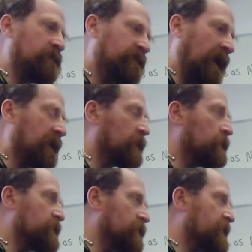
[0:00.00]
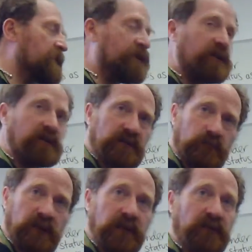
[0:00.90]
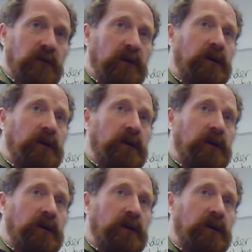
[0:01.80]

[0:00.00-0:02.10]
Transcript: values and teachings and what have you.